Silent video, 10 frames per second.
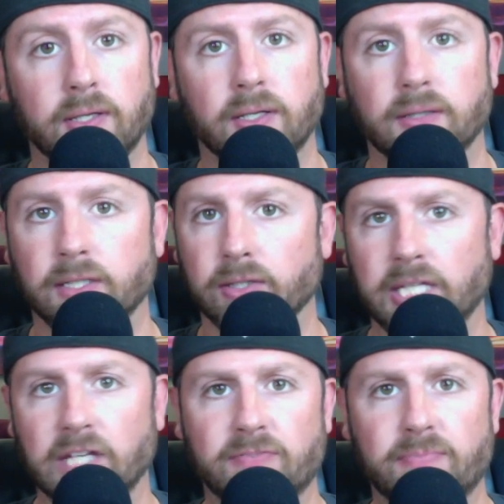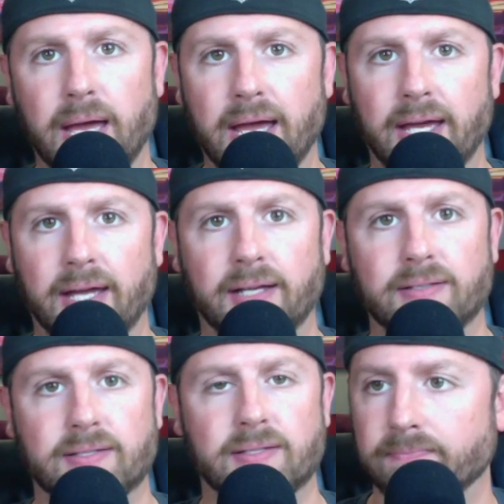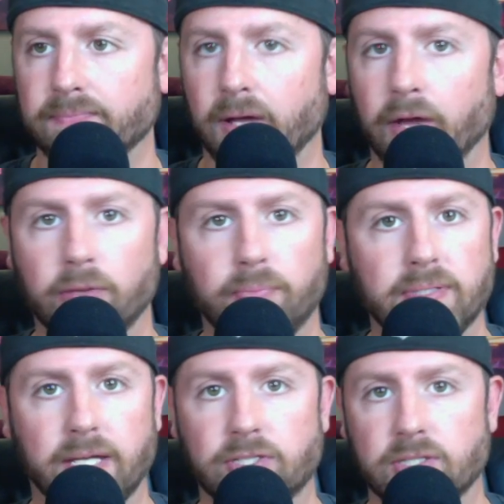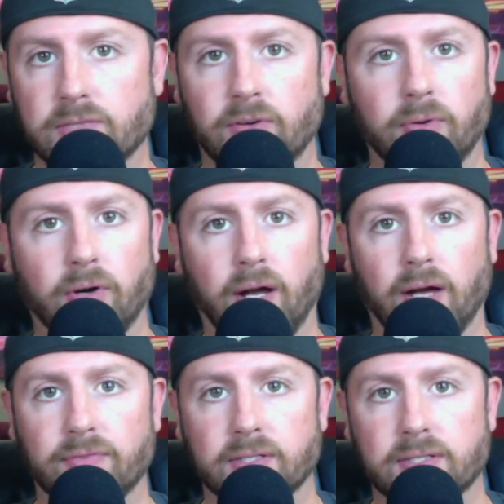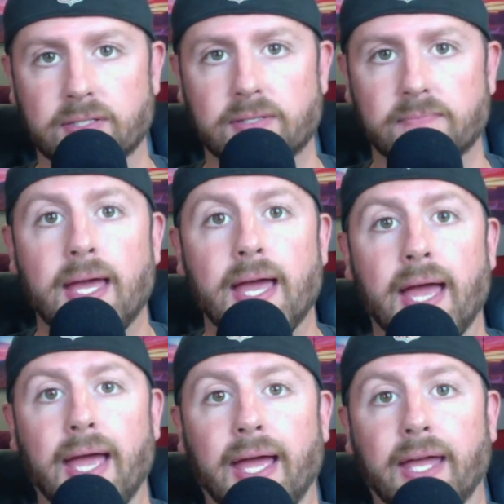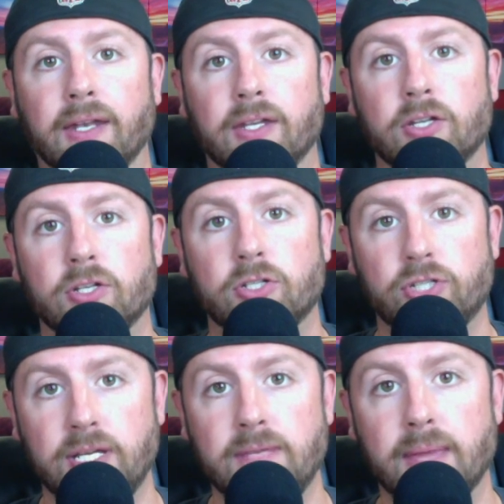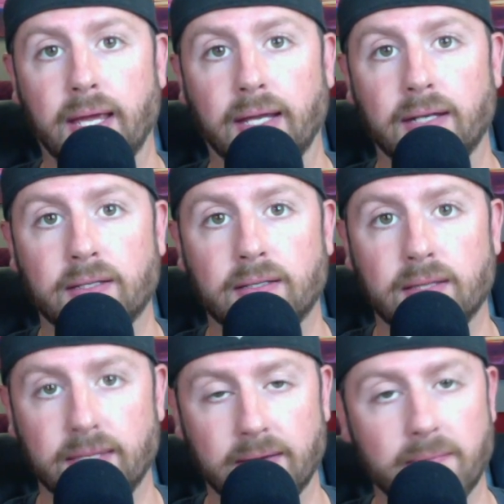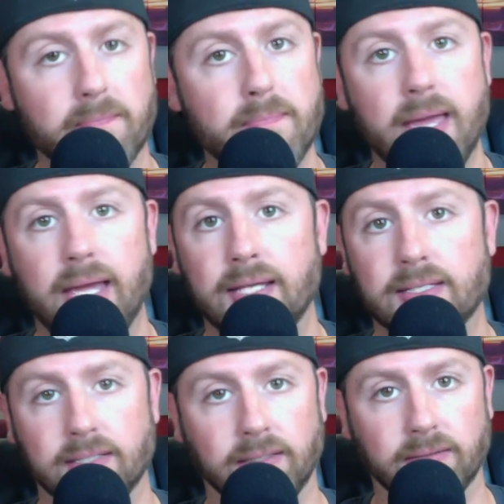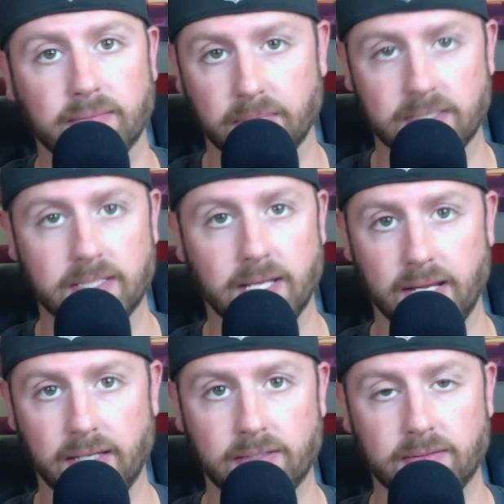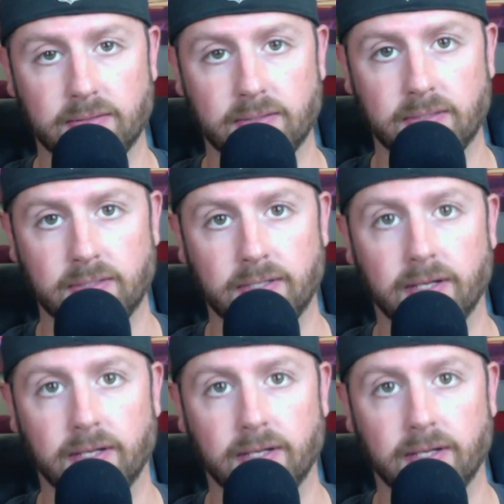little gift bags, other possessions from her office, and she made the amazing mistake of